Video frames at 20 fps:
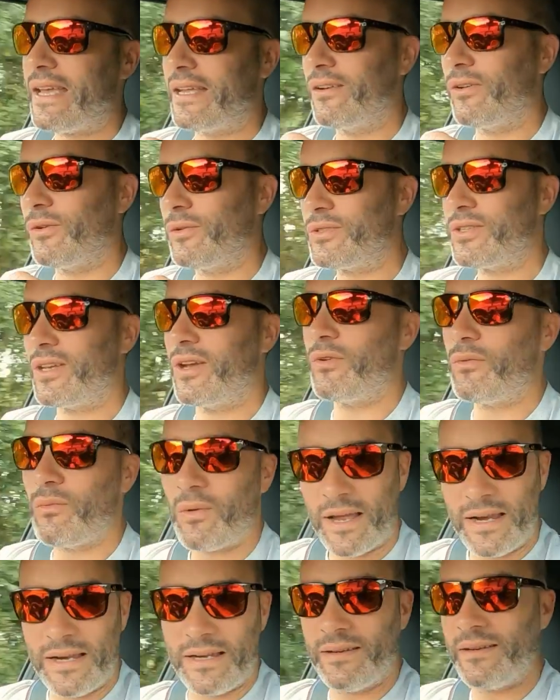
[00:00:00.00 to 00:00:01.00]
and also
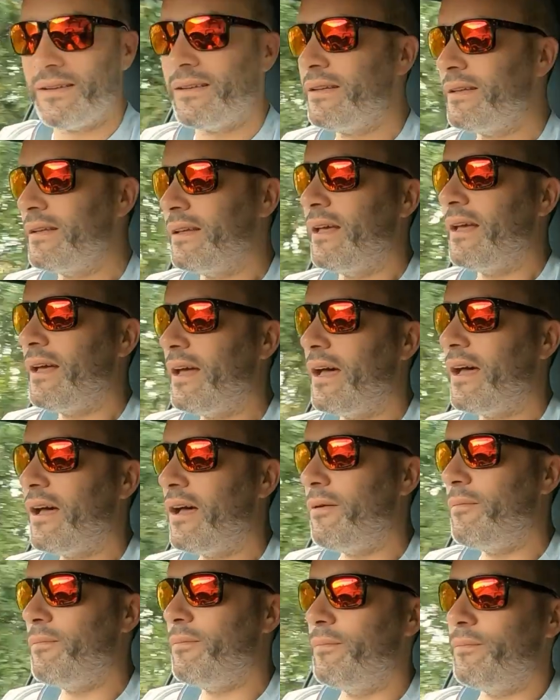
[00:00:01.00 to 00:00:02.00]
when
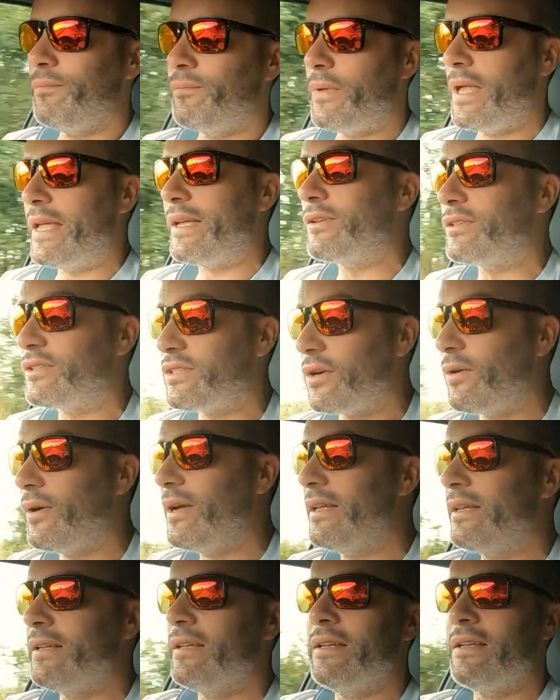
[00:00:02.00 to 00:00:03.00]
he could do it.